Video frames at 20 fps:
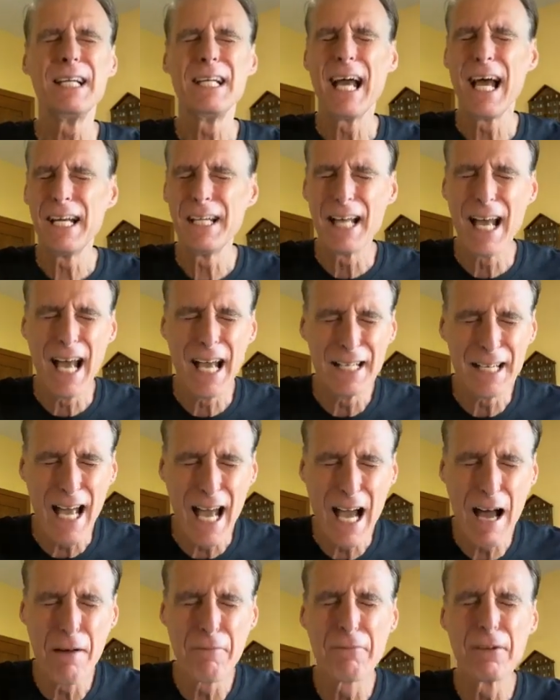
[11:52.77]
And, and,
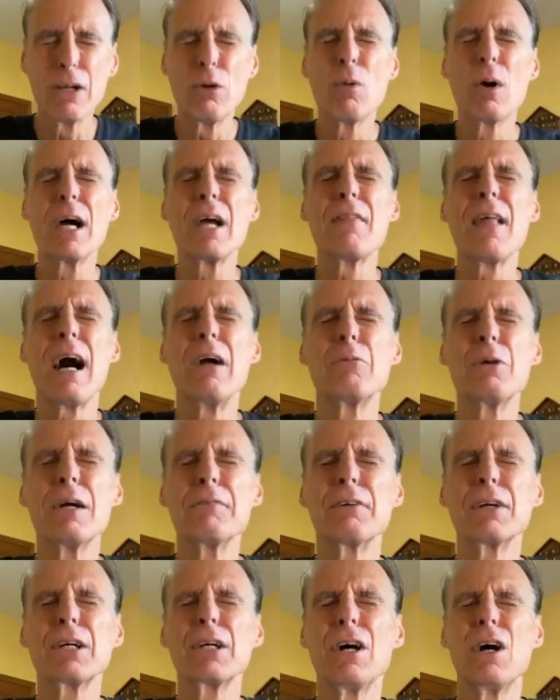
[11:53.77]
and everywhere that
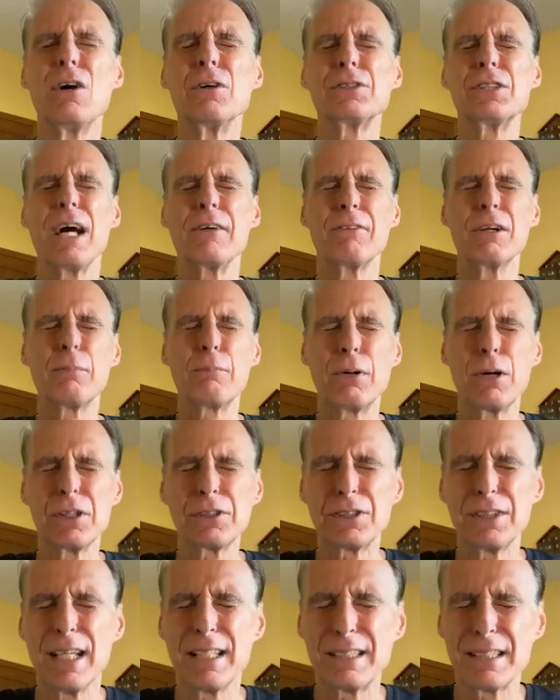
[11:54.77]
river goes, every
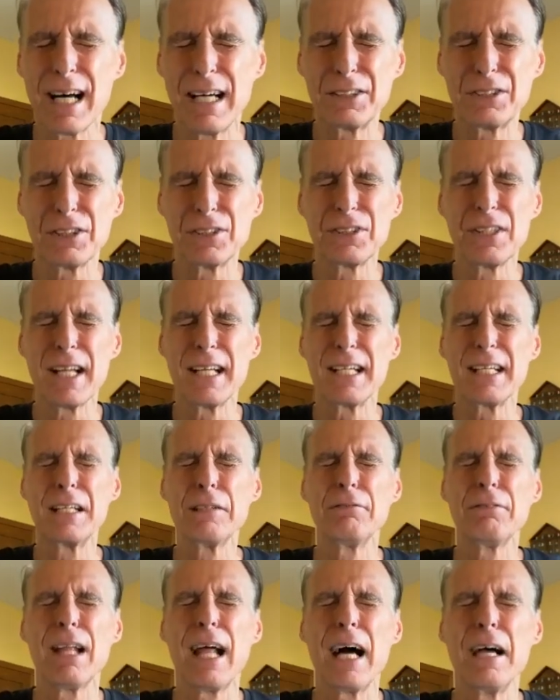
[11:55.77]
person it touches, let
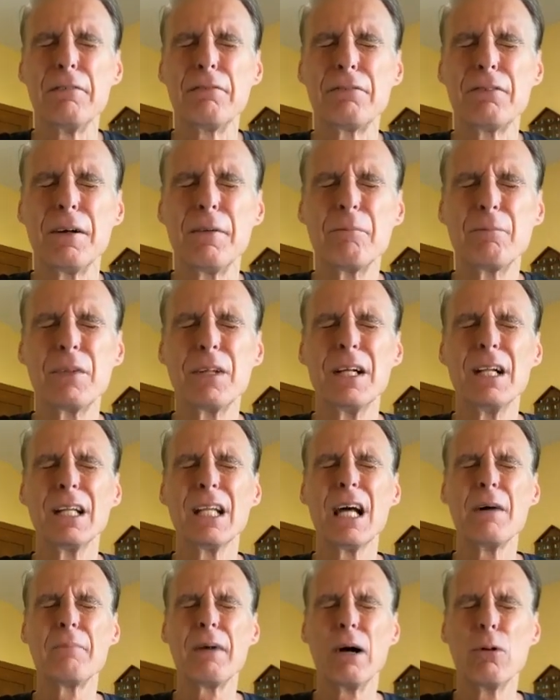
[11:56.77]
it give life.
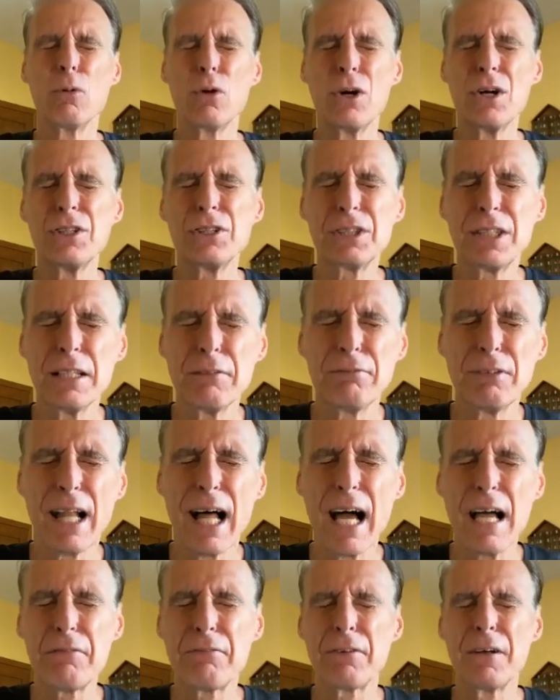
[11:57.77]
Let my words
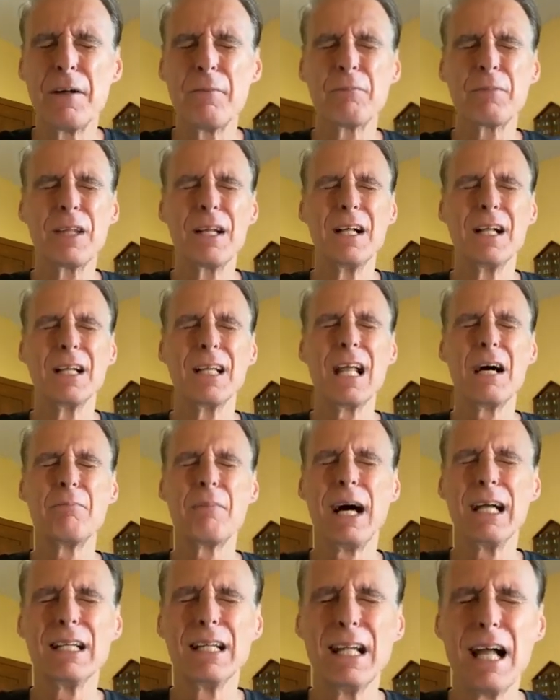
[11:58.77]
give life.
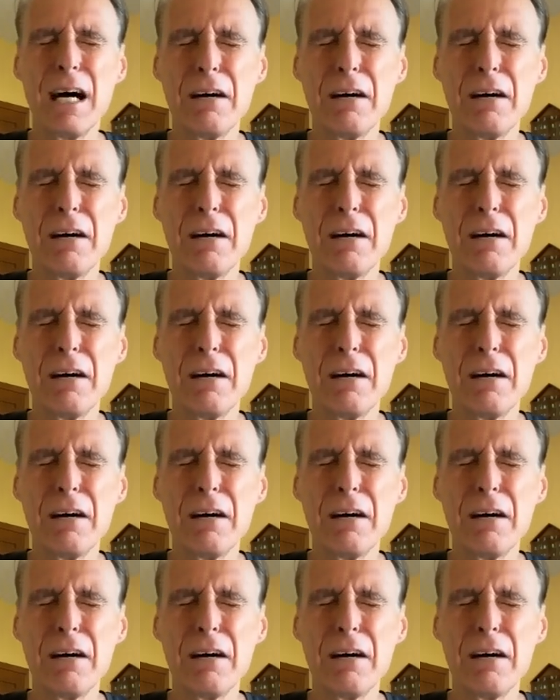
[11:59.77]
Let my